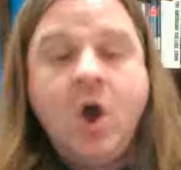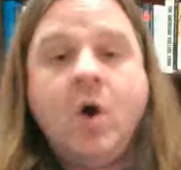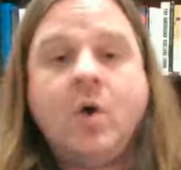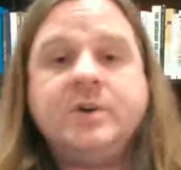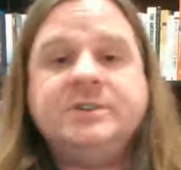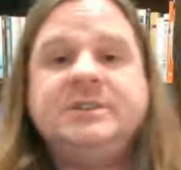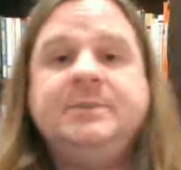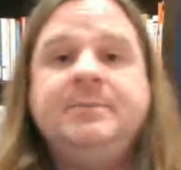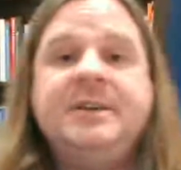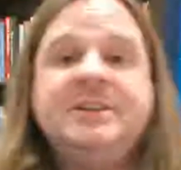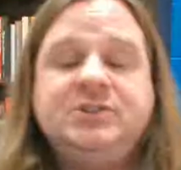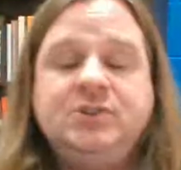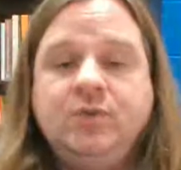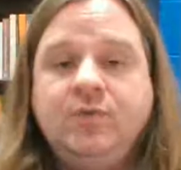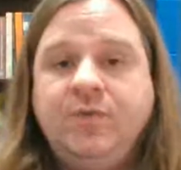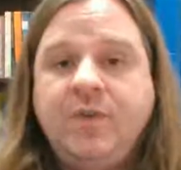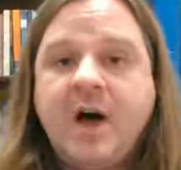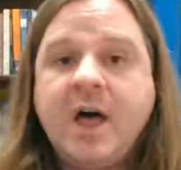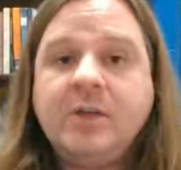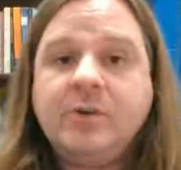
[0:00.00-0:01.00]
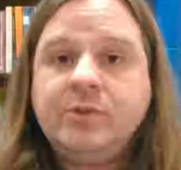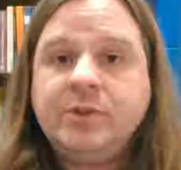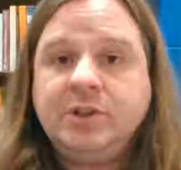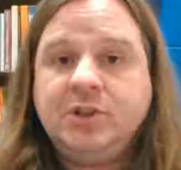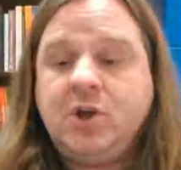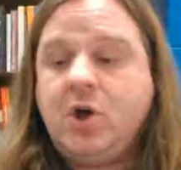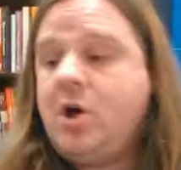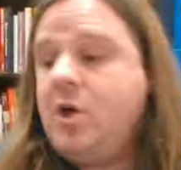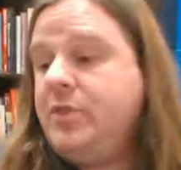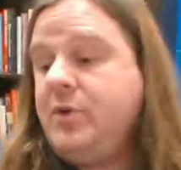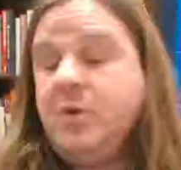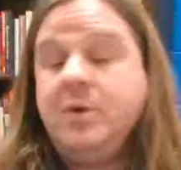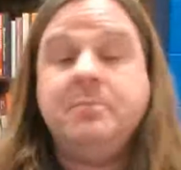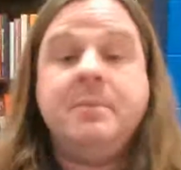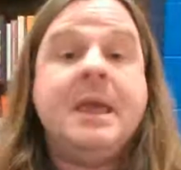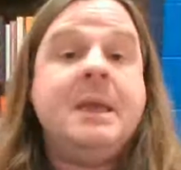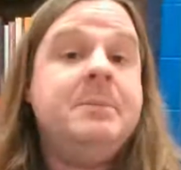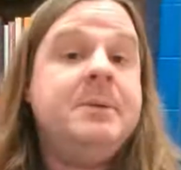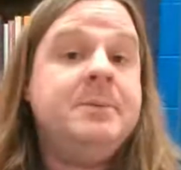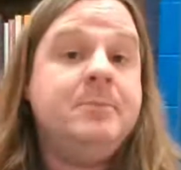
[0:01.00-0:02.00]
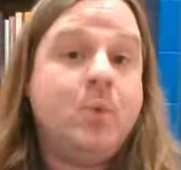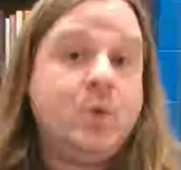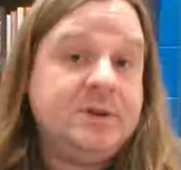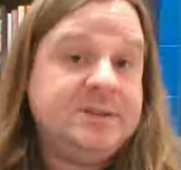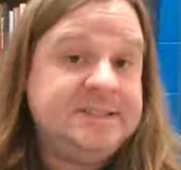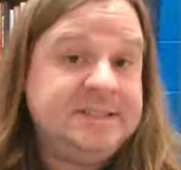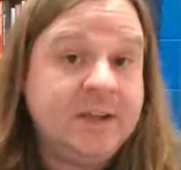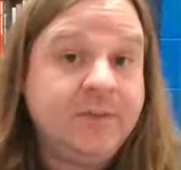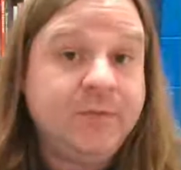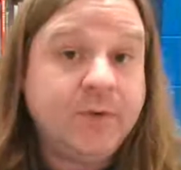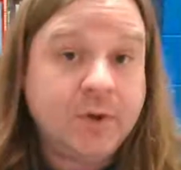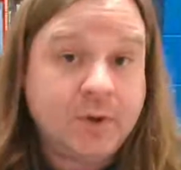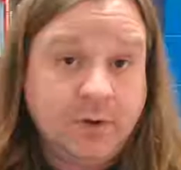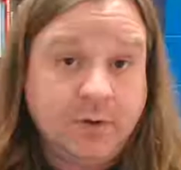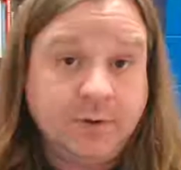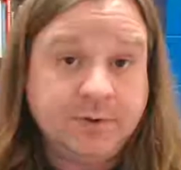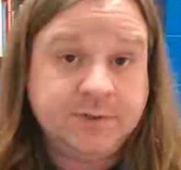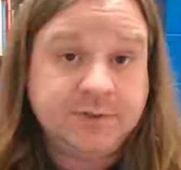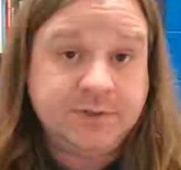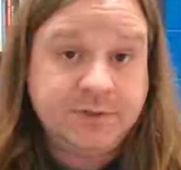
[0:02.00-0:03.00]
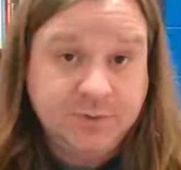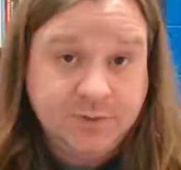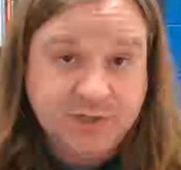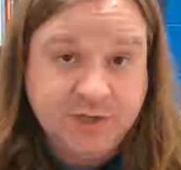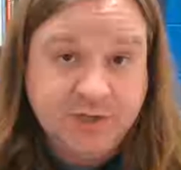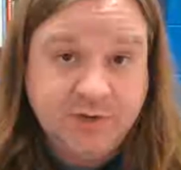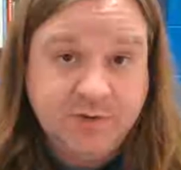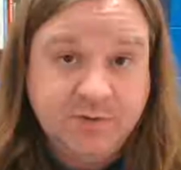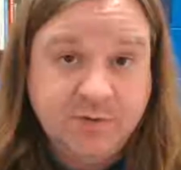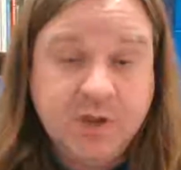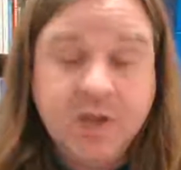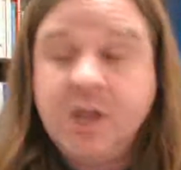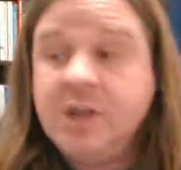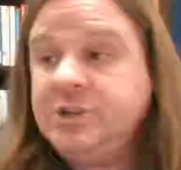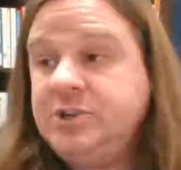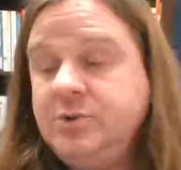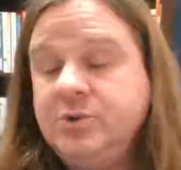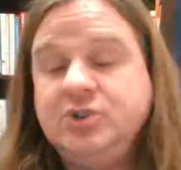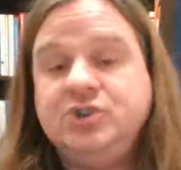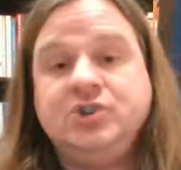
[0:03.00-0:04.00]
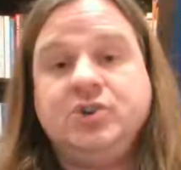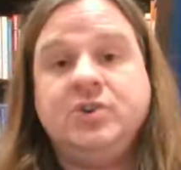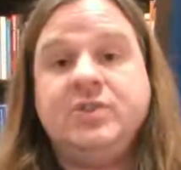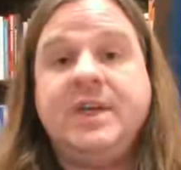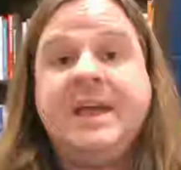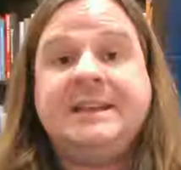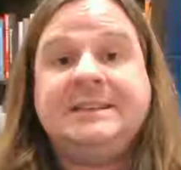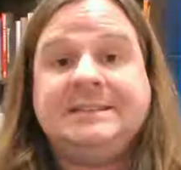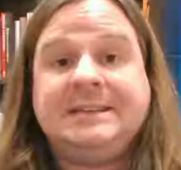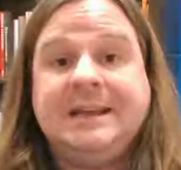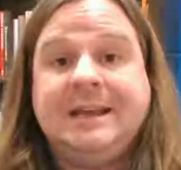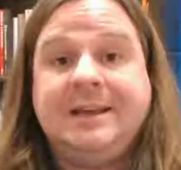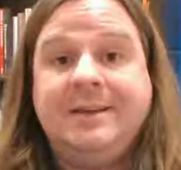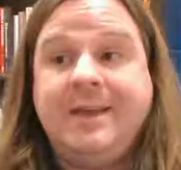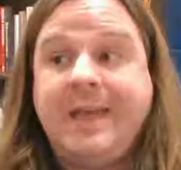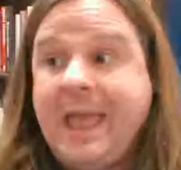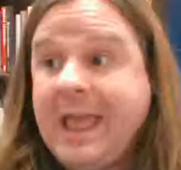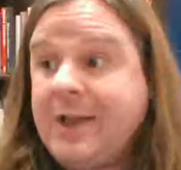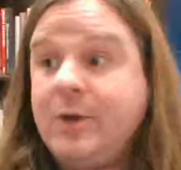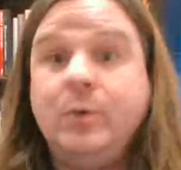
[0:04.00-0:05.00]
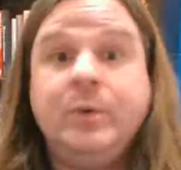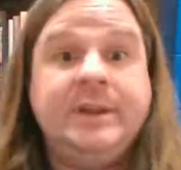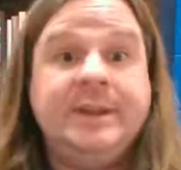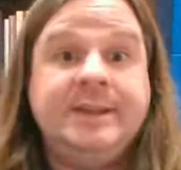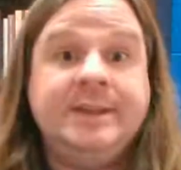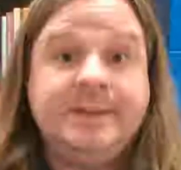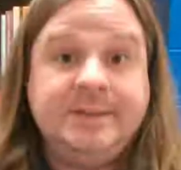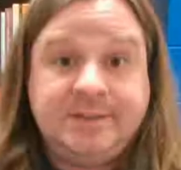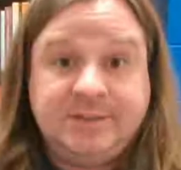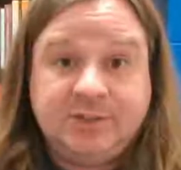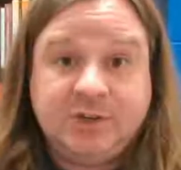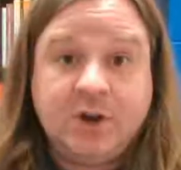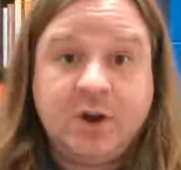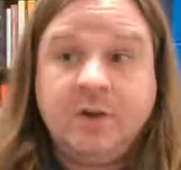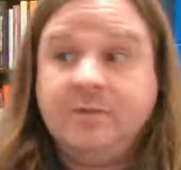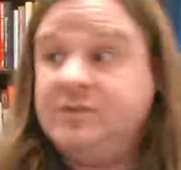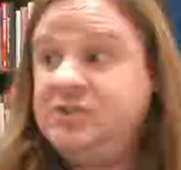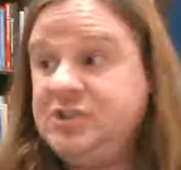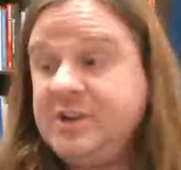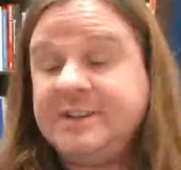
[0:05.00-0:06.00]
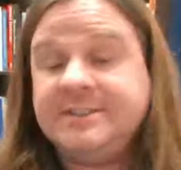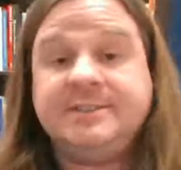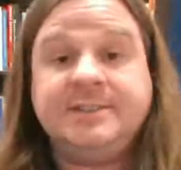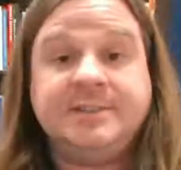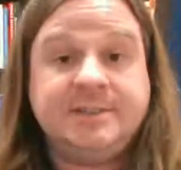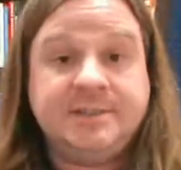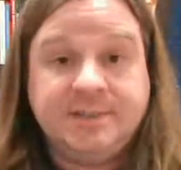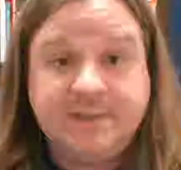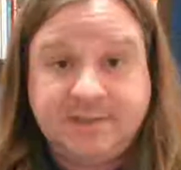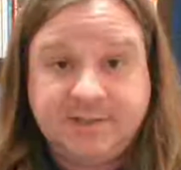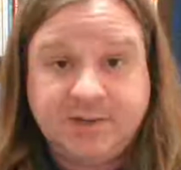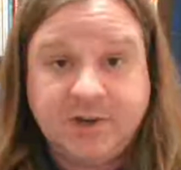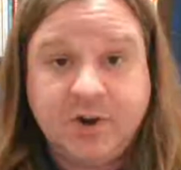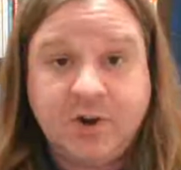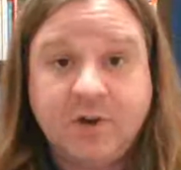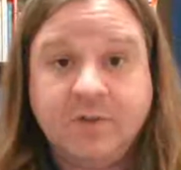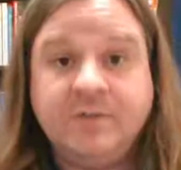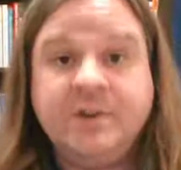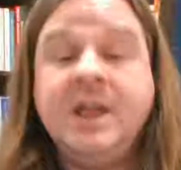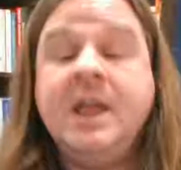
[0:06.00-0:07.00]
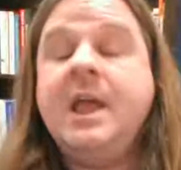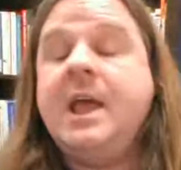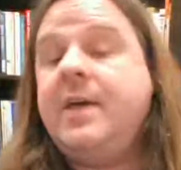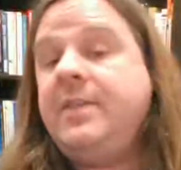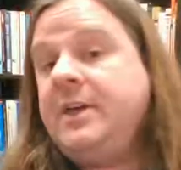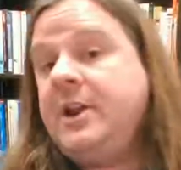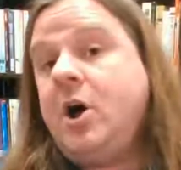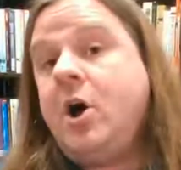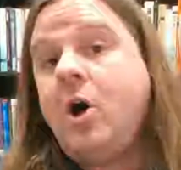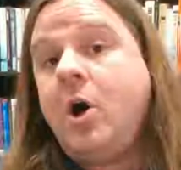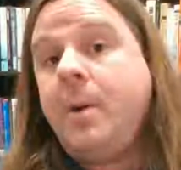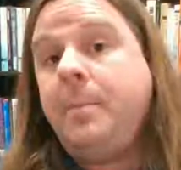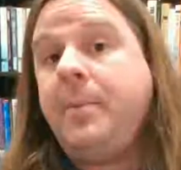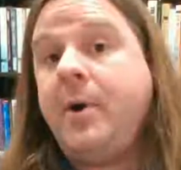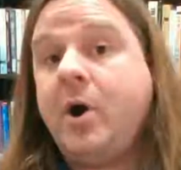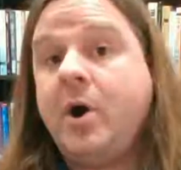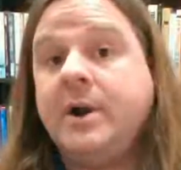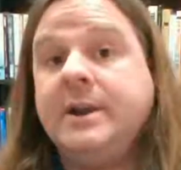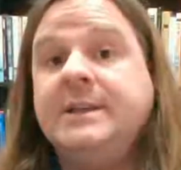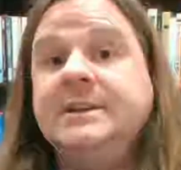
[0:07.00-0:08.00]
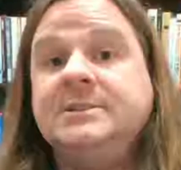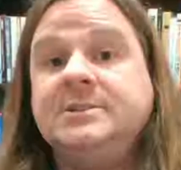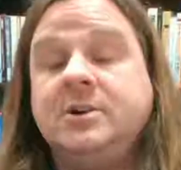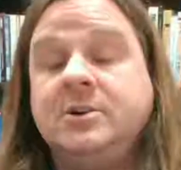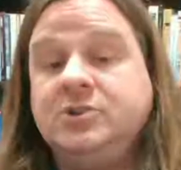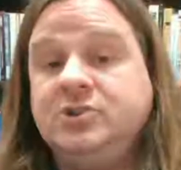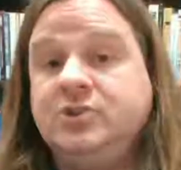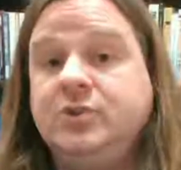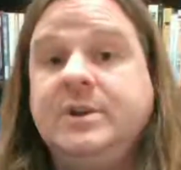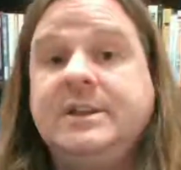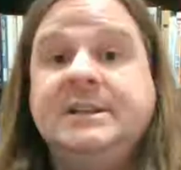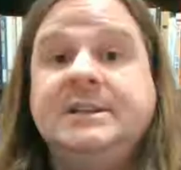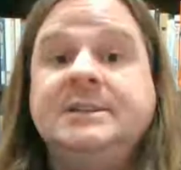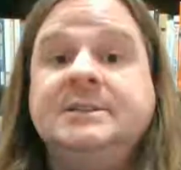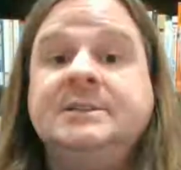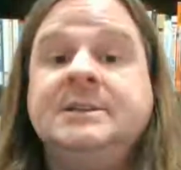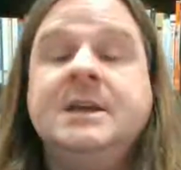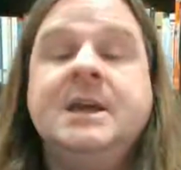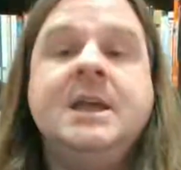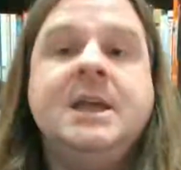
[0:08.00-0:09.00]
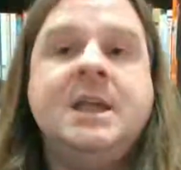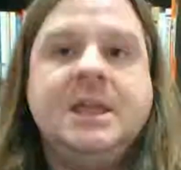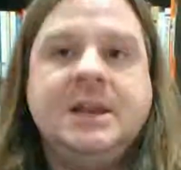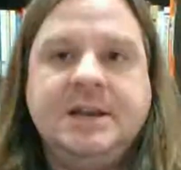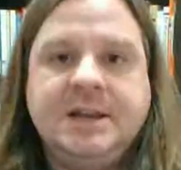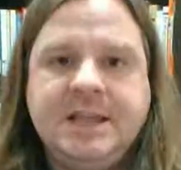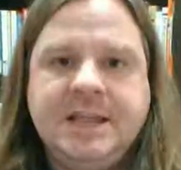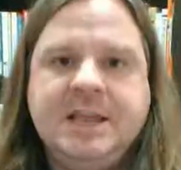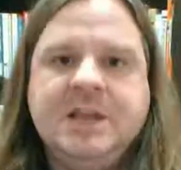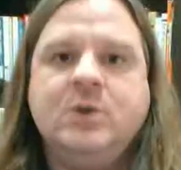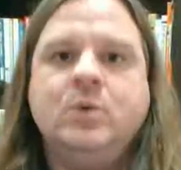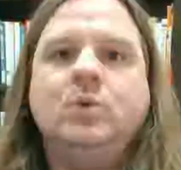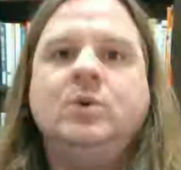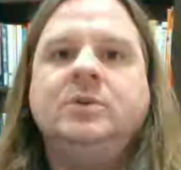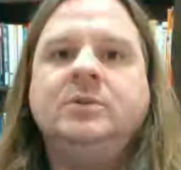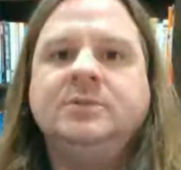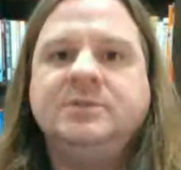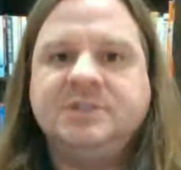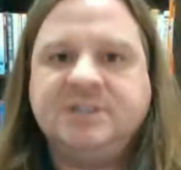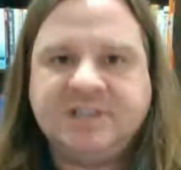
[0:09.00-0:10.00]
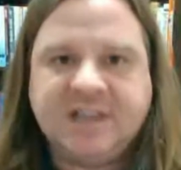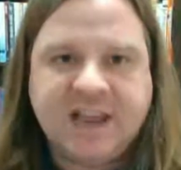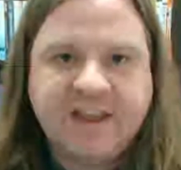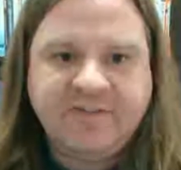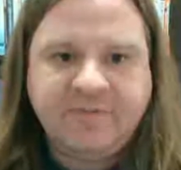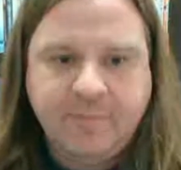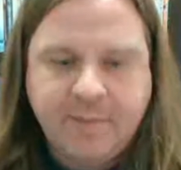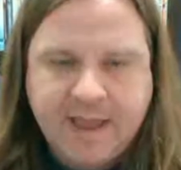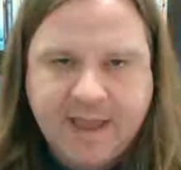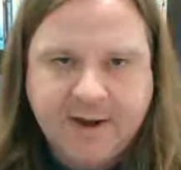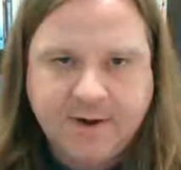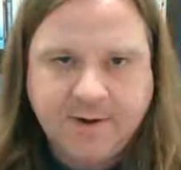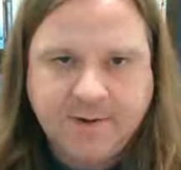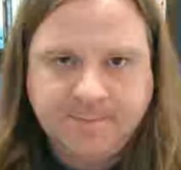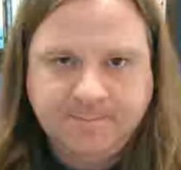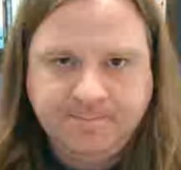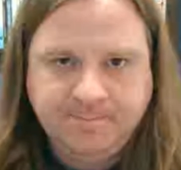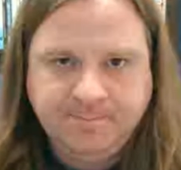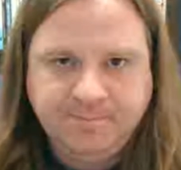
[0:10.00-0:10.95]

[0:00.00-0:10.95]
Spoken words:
Or is it best to follow the law, though it may be more difficult to do, to ensure that equity is served, justice is served, and that all parties are treated in an equal, safe manner?